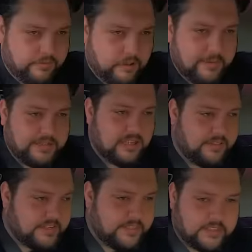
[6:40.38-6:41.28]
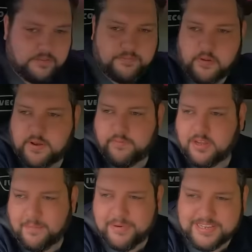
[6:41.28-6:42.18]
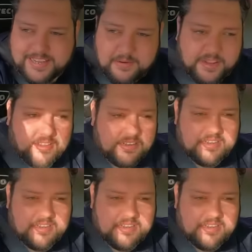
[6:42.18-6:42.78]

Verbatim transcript: few places. Like I said, there's a few different companies down here.